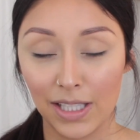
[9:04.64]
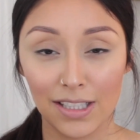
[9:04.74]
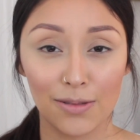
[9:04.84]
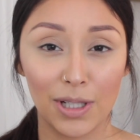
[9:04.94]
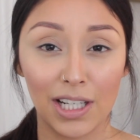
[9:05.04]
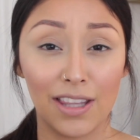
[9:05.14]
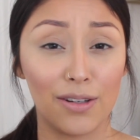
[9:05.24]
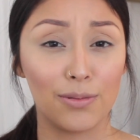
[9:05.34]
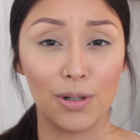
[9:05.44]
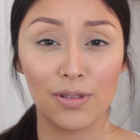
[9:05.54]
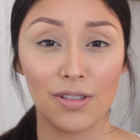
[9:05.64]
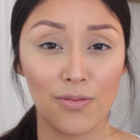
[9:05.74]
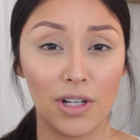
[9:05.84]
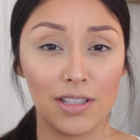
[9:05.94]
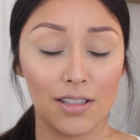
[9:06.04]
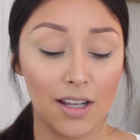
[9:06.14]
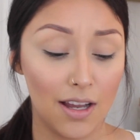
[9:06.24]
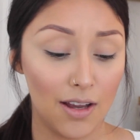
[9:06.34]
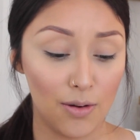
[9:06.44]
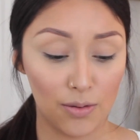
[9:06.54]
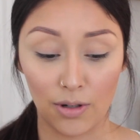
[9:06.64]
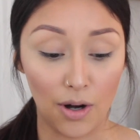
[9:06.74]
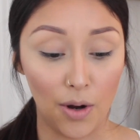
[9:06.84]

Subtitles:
This one and the Roses one are